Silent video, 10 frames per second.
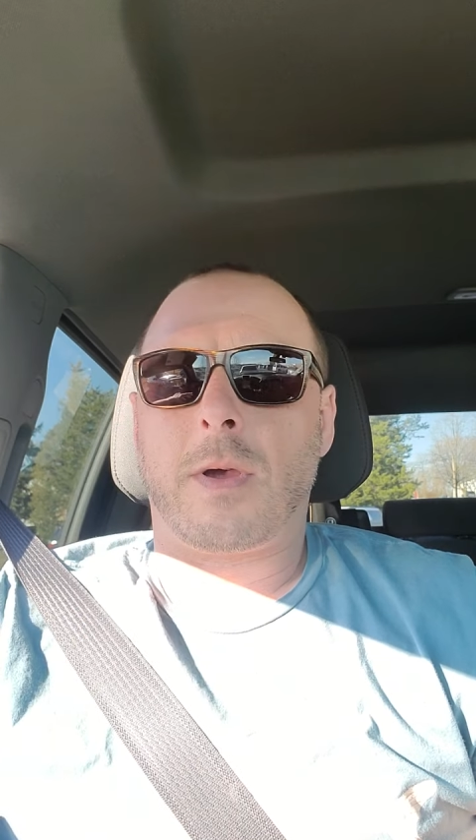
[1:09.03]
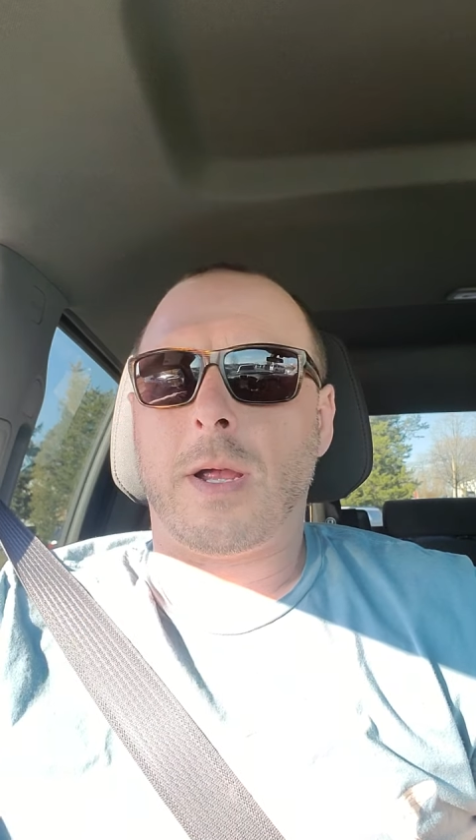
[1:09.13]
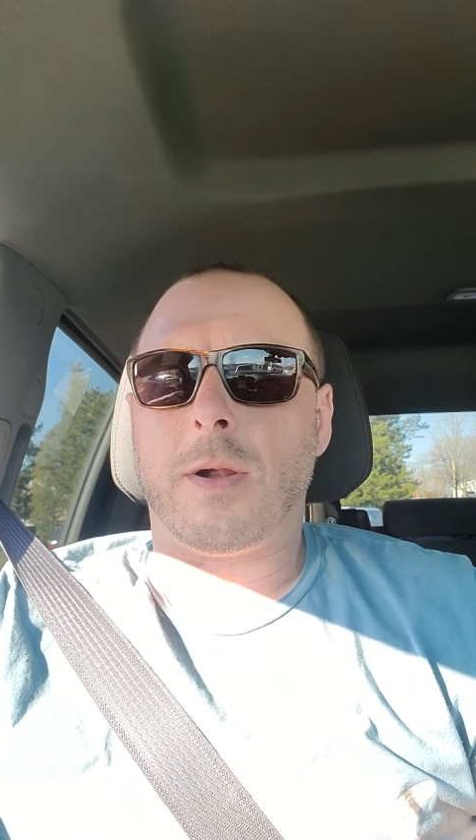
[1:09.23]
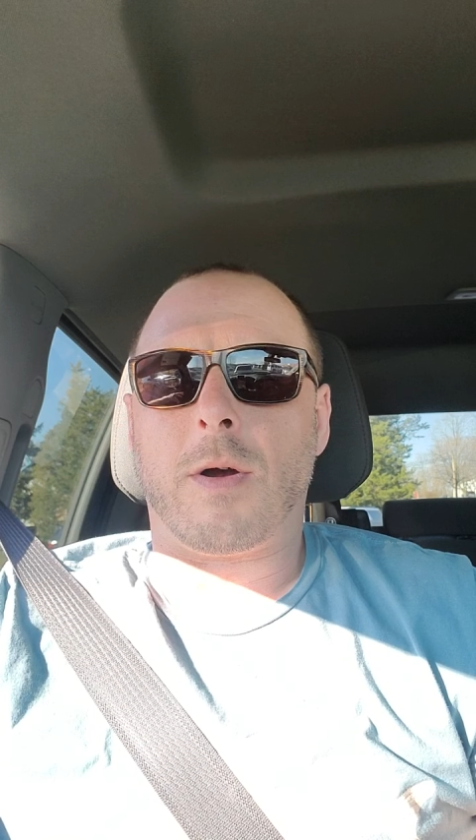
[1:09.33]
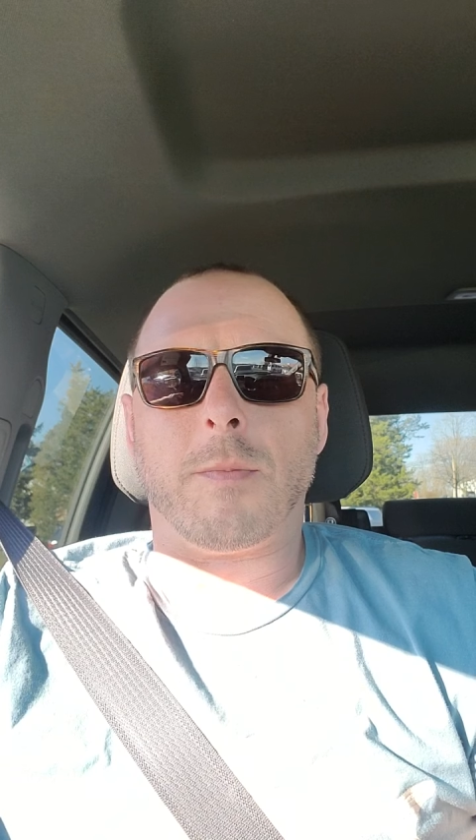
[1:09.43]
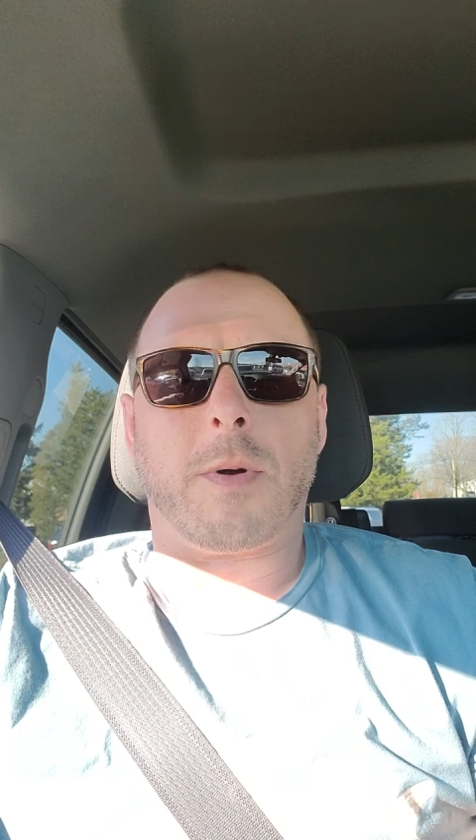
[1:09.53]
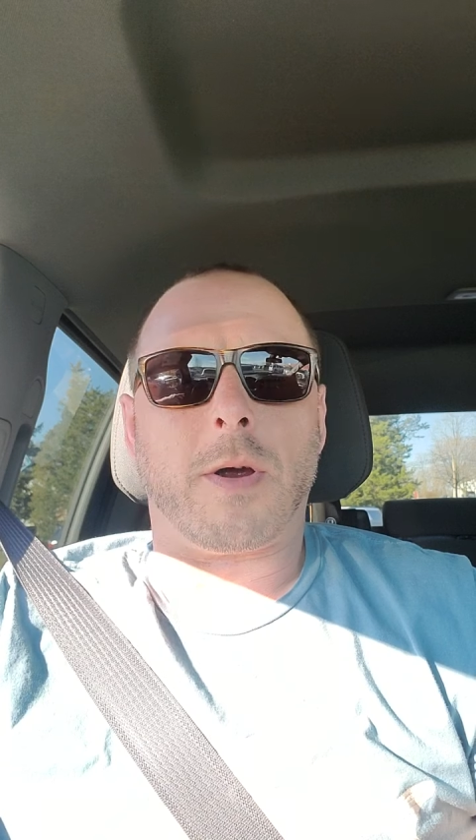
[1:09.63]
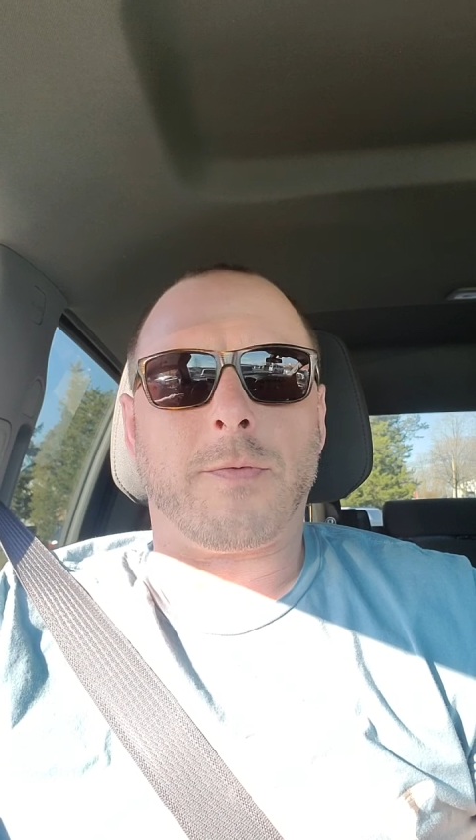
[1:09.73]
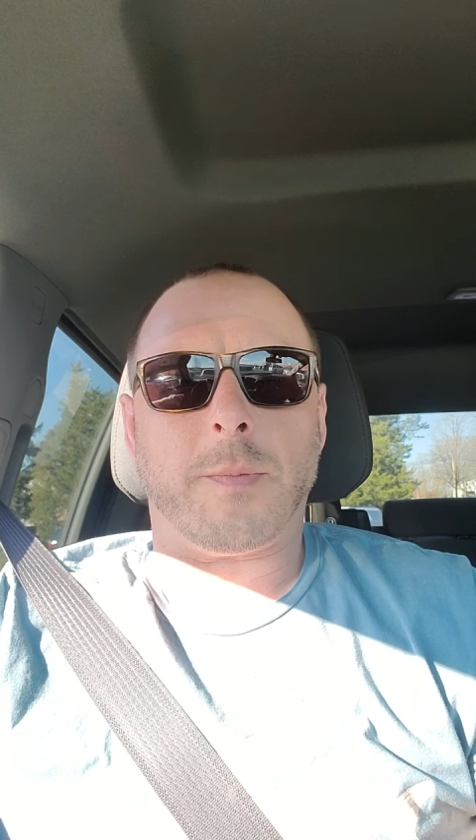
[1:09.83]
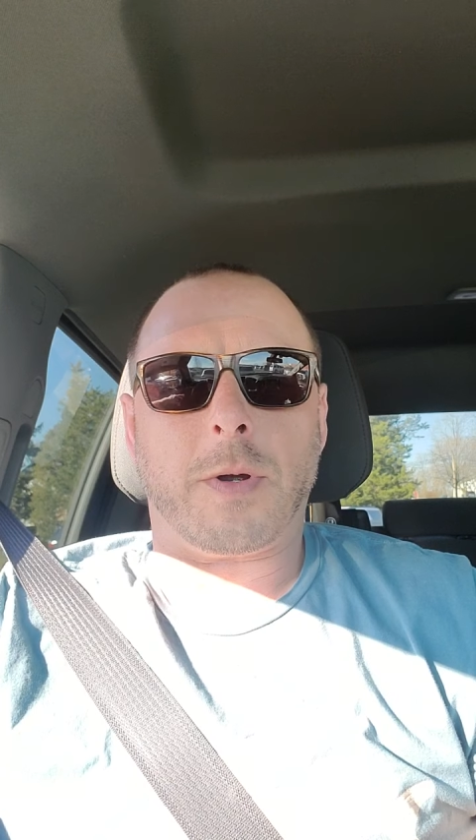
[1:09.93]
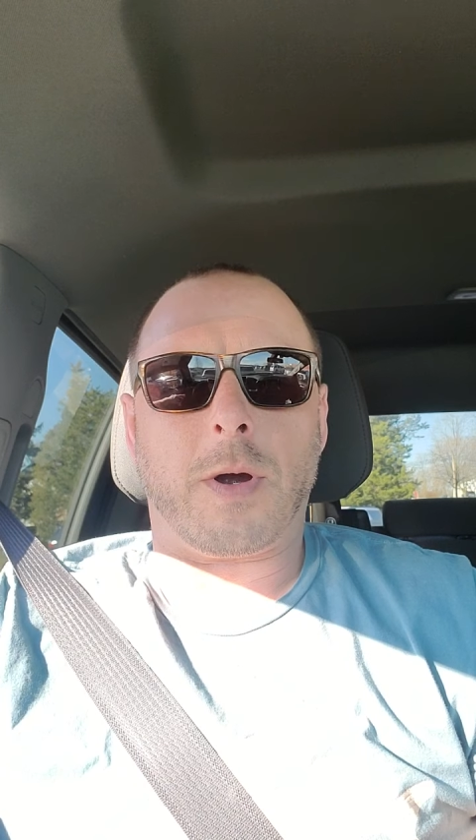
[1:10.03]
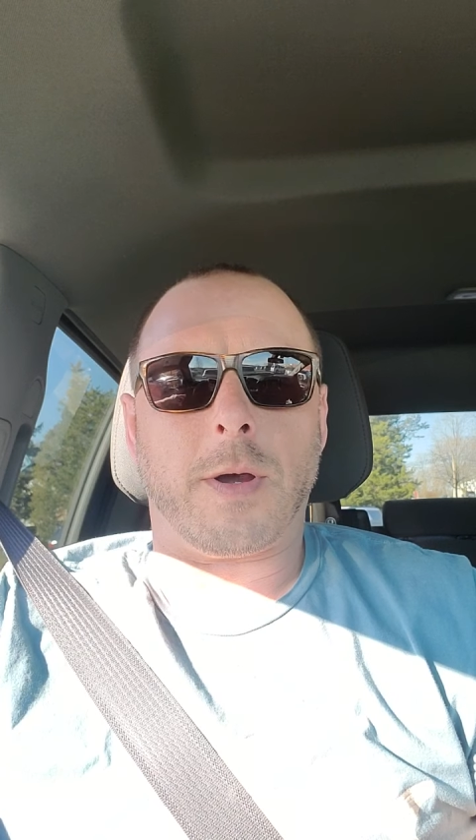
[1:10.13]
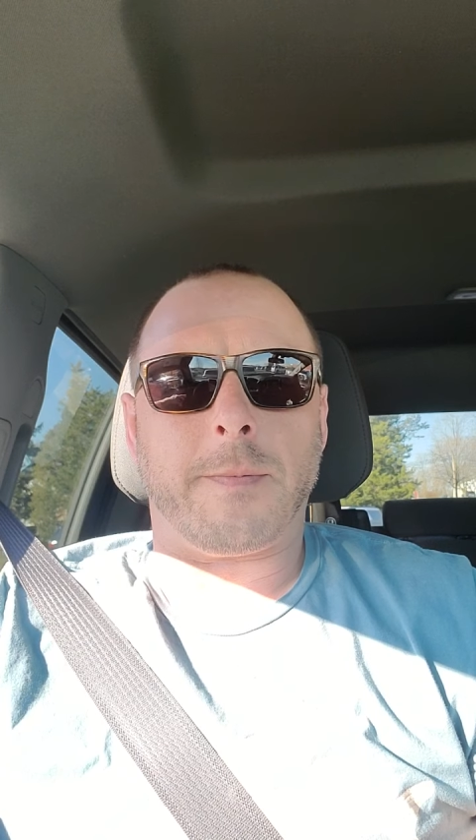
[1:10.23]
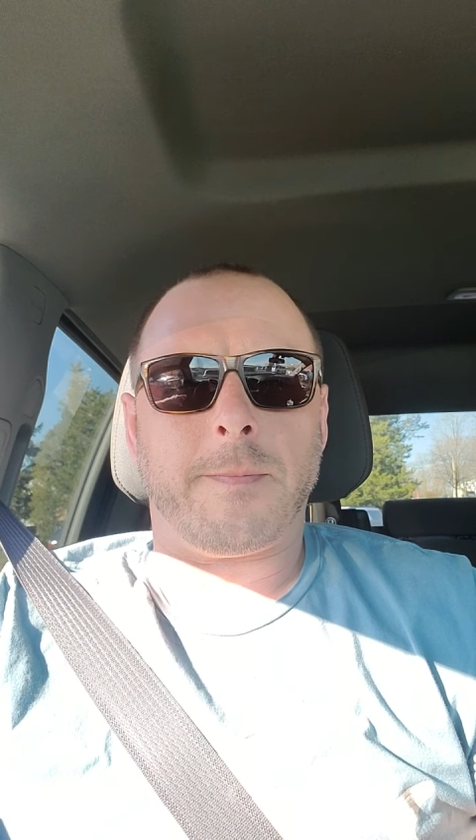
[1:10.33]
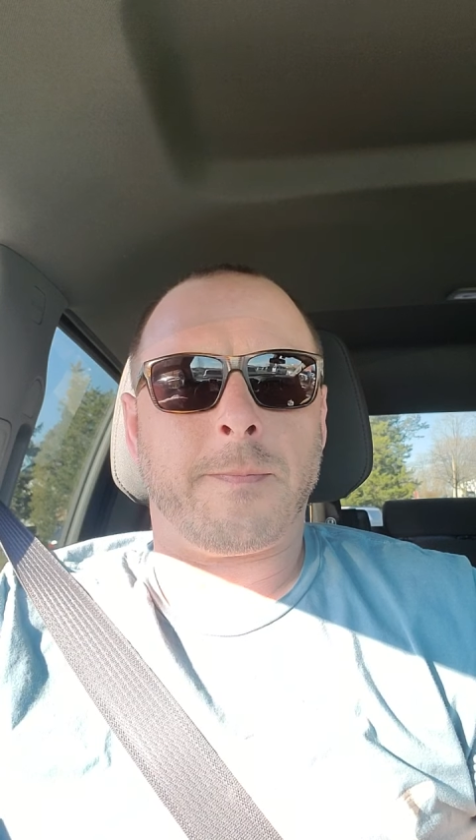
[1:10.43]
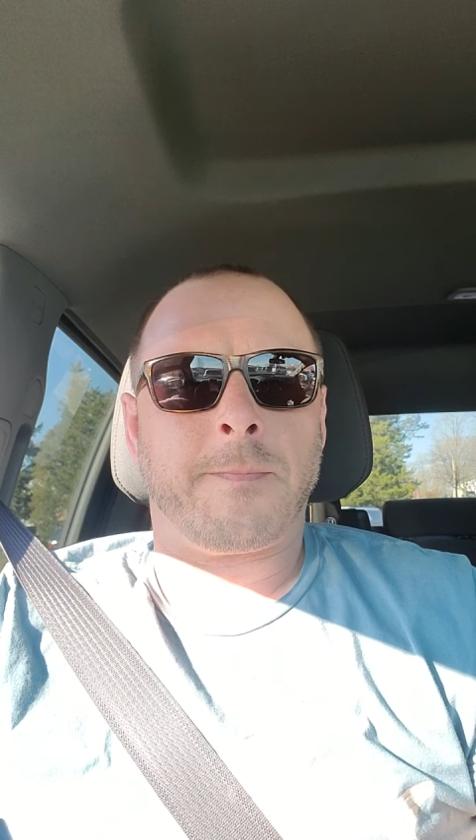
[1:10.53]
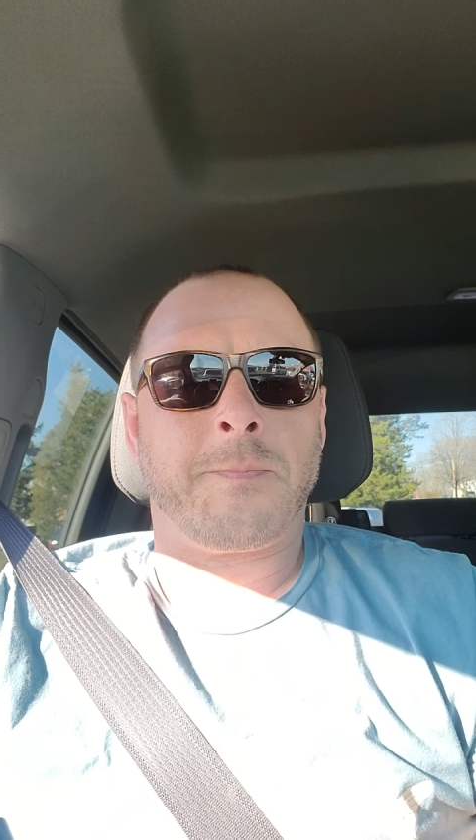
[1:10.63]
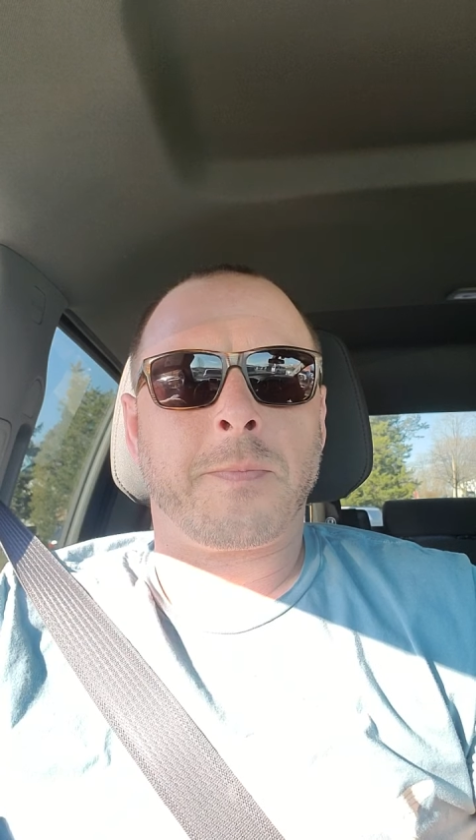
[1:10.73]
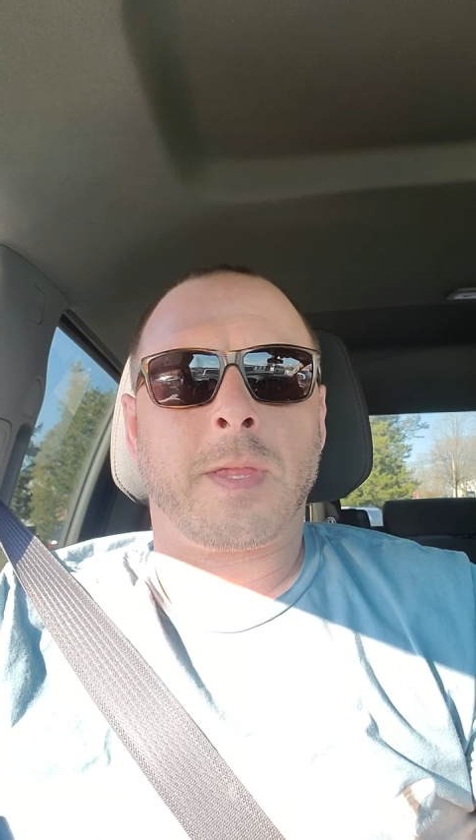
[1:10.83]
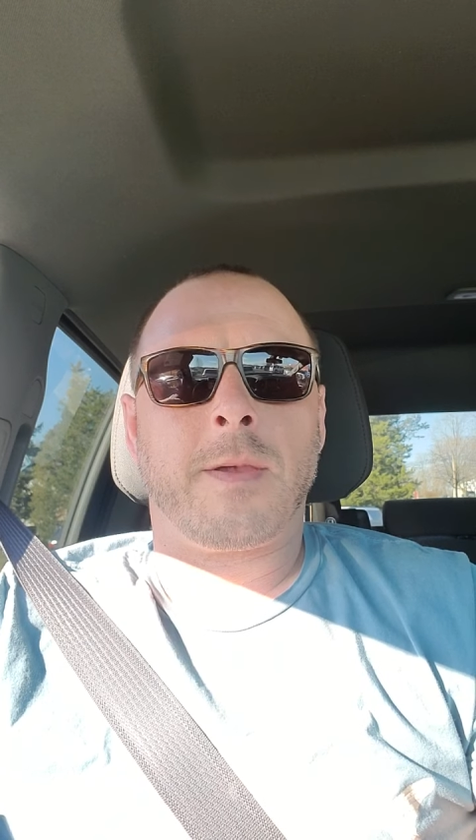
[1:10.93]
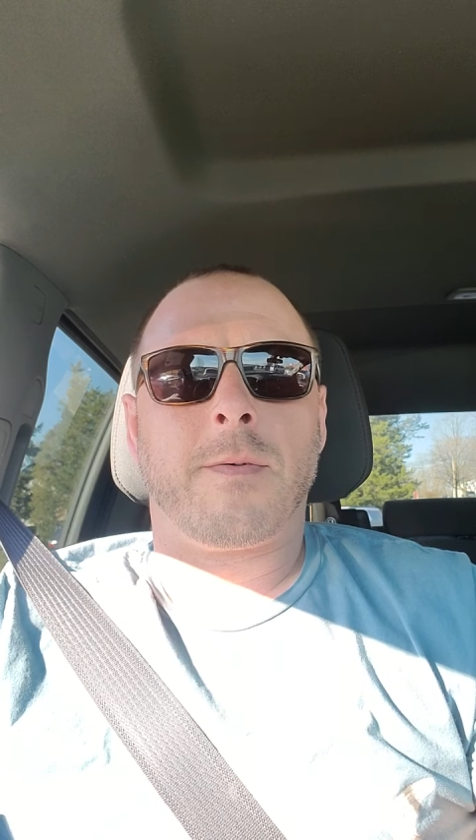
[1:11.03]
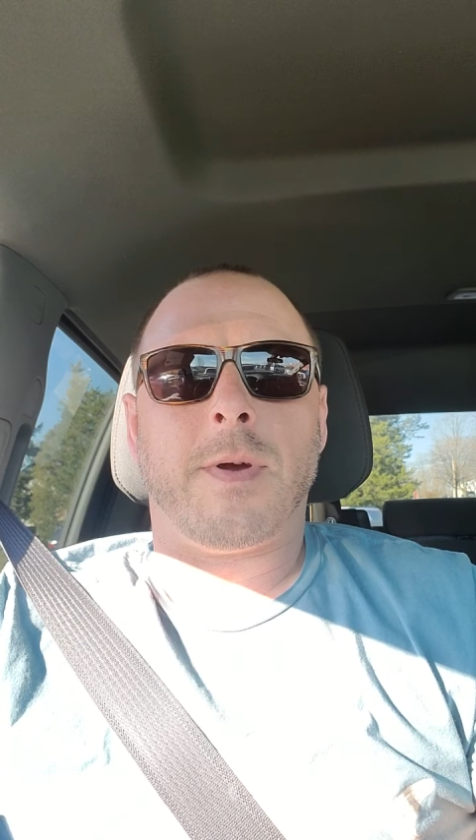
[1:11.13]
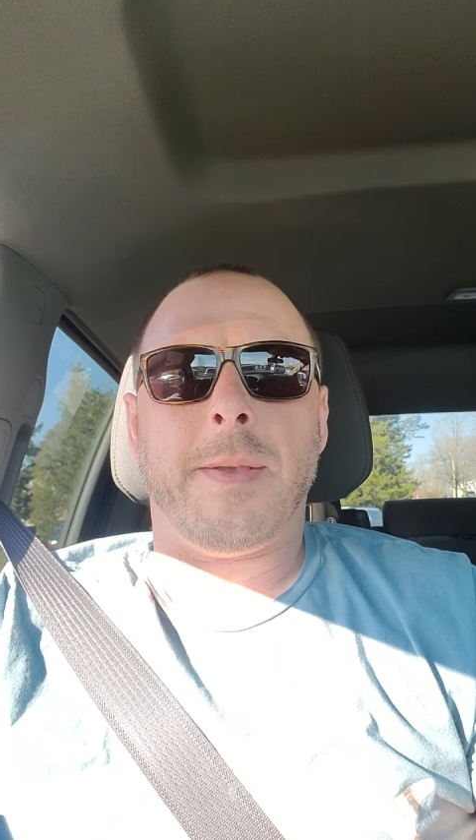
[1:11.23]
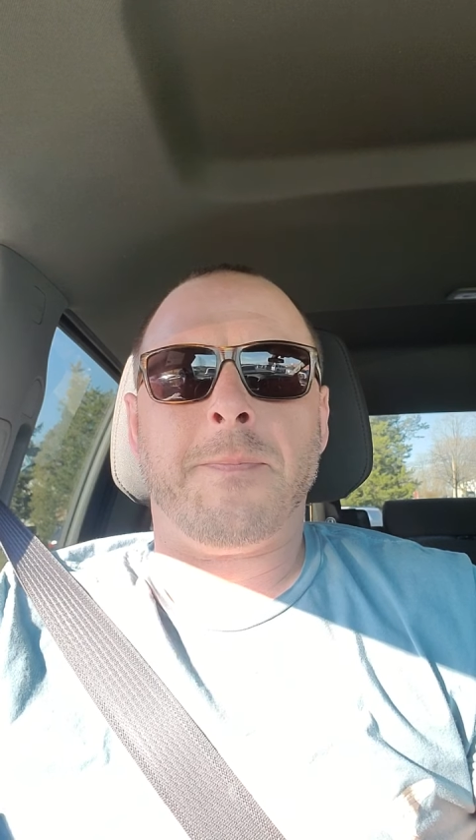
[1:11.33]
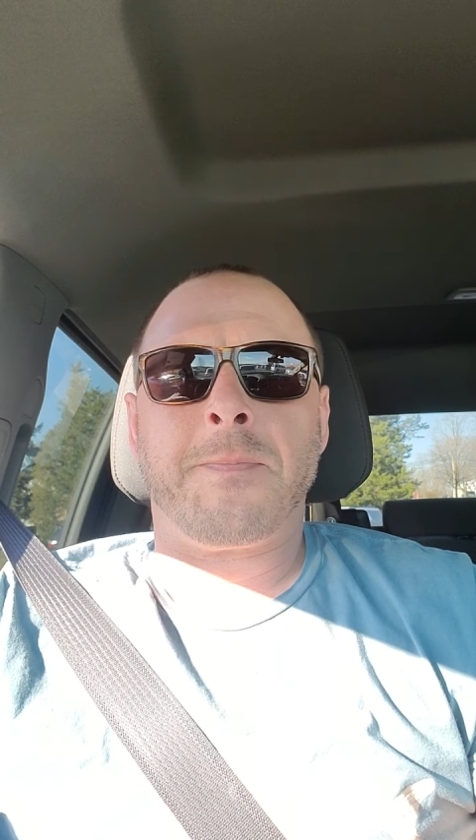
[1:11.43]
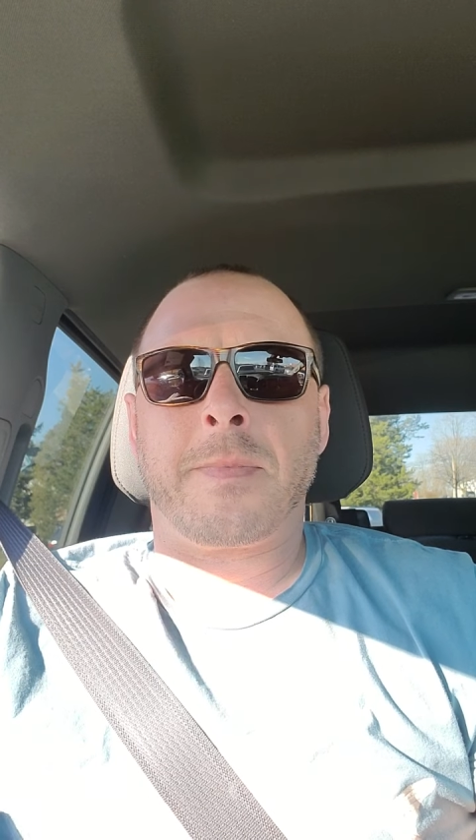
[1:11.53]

an armbar from guard, right?